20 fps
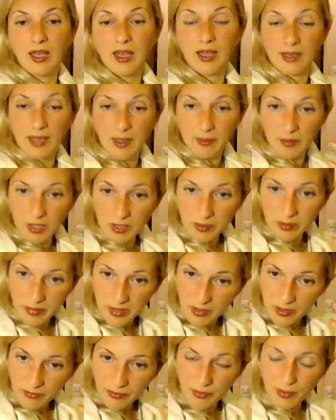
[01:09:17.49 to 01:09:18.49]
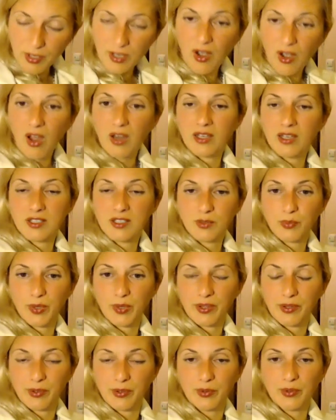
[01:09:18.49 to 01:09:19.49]
And I'm going to be fully honest
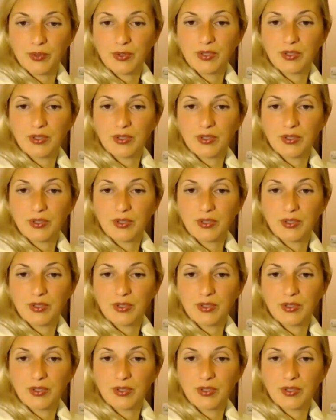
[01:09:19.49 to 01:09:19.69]
with you,